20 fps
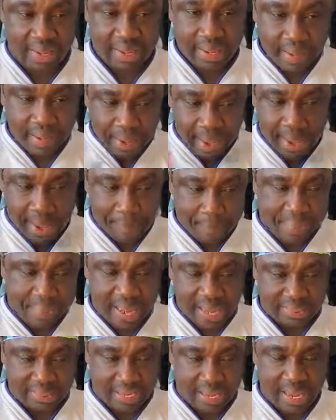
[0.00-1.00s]
ABS
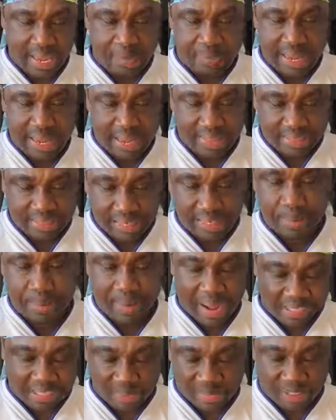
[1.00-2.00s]
State
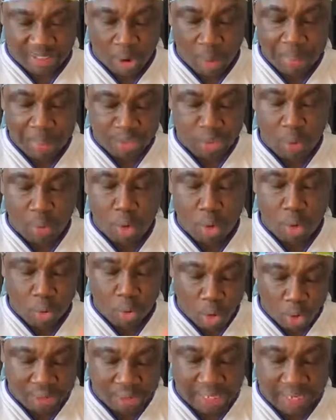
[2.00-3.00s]
Department, one person will cross
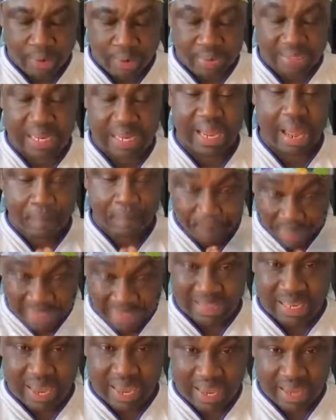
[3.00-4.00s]
check and say, I'm passing.
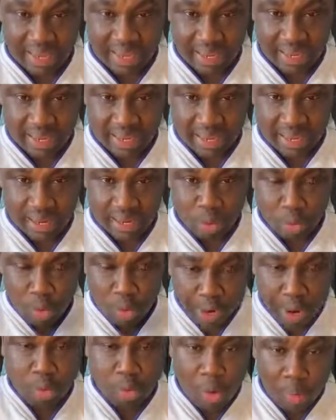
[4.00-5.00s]
Only
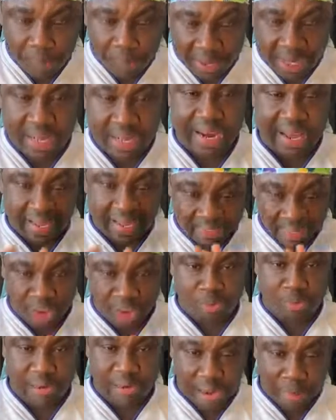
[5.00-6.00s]
company in the SH
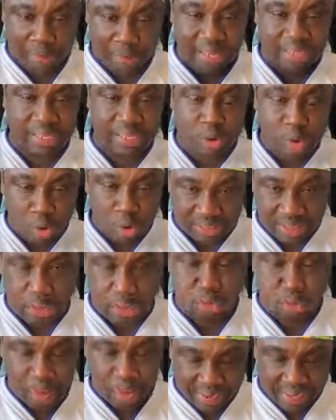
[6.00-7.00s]
man, I'm passing or sell to
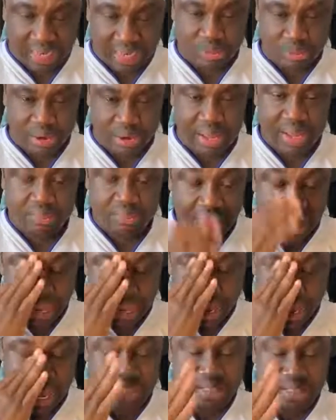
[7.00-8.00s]
working experience.
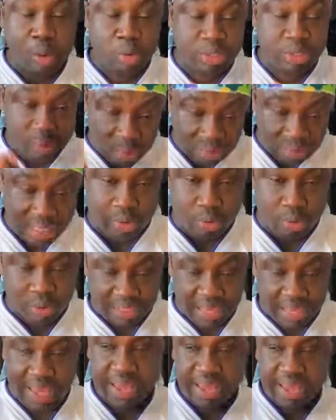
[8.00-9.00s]
I saw Mutimu check who say,
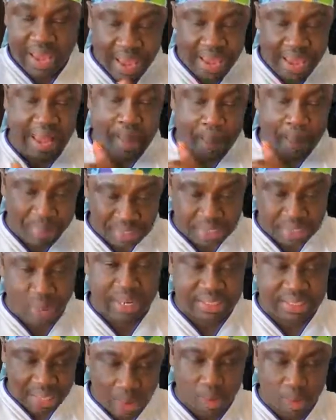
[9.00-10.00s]
I'm passing on this
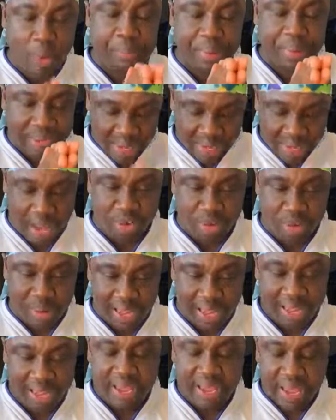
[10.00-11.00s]
company in the year, man.
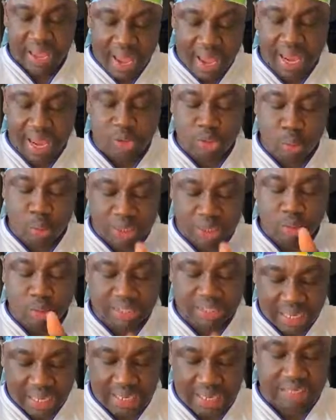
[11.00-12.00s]
And I saw Mutimu
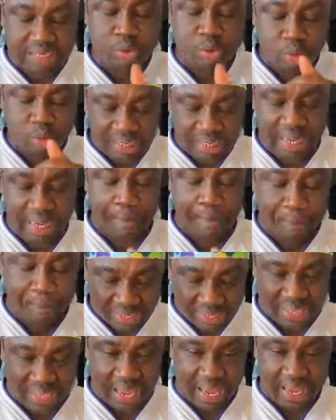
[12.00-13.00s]
check it who say, I'm
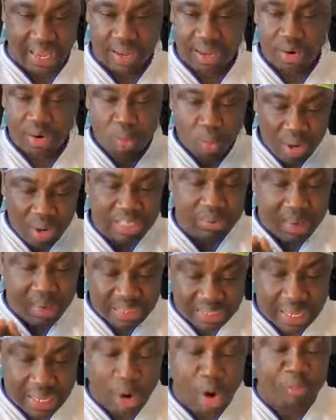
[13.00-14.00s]
passing. Wait to me stay
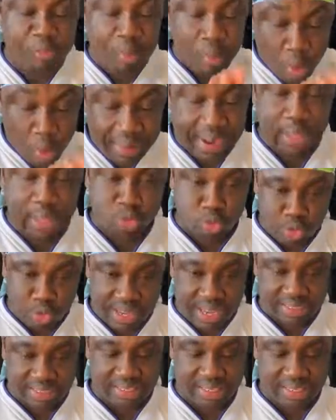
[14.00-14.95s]
off for more than 2 years.